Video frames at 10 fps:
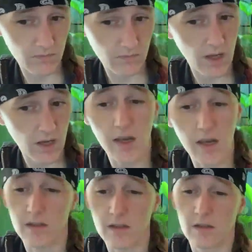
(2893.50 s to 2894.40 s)

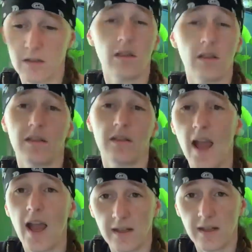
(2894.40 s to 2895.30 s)
Hey,
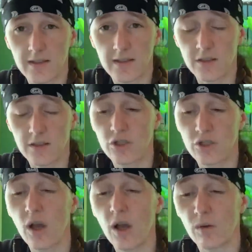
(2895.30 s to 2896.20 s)
Daddy, the
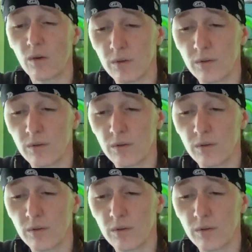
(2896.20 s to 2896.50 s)
show